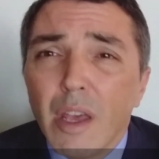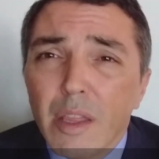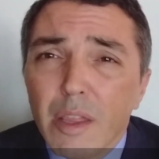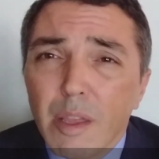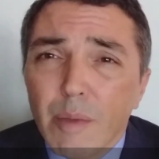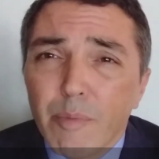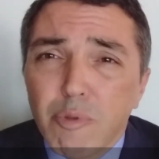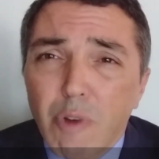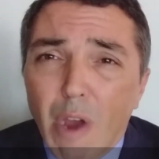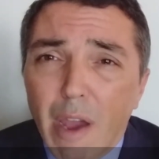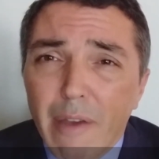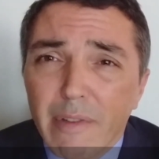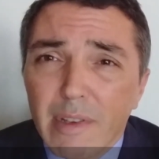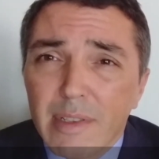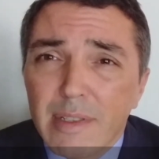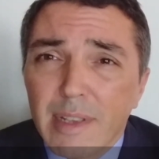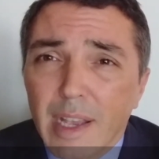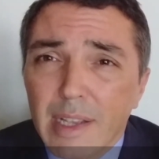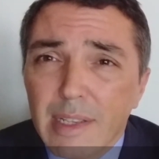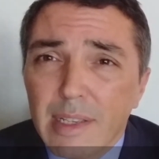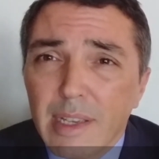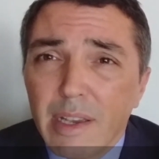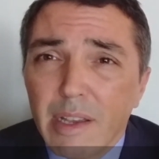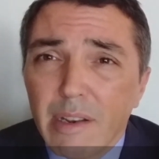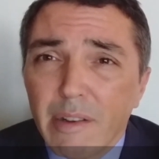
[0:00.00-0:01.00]
the private
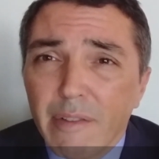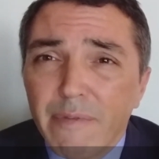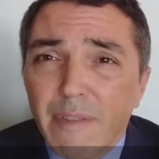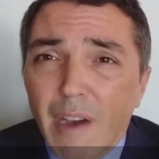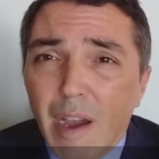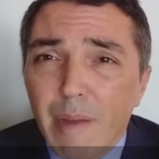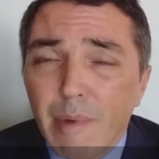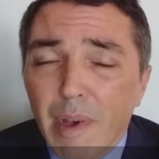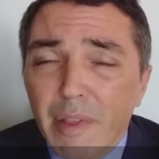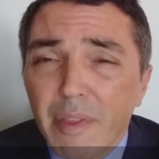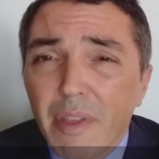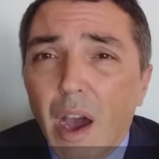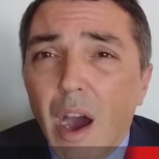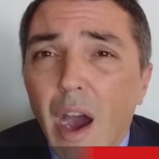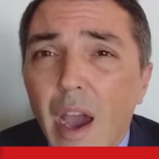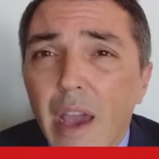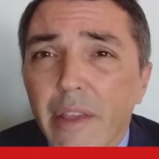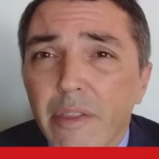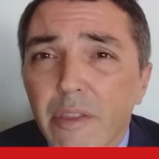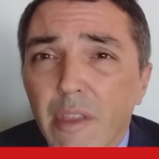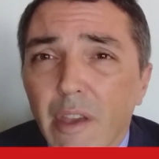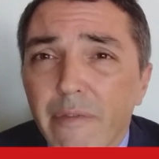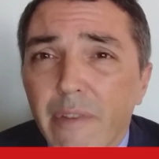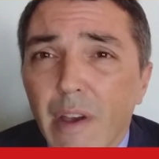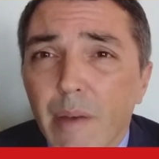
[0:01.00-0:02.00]
sector hit a 5-month high
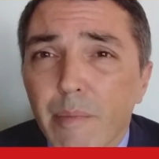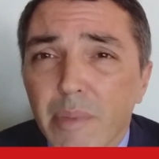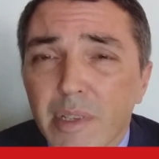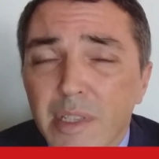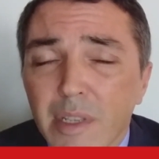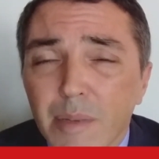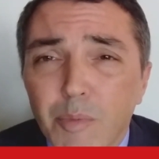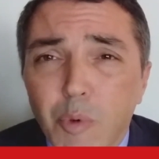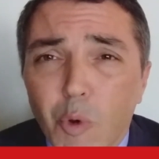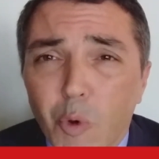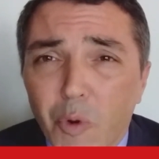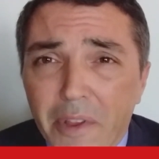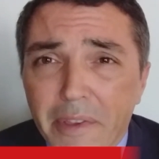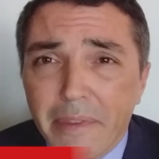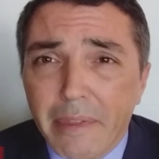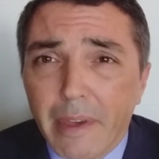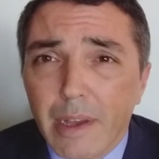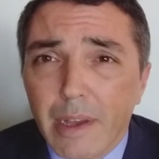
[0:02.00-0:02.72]
in November supporting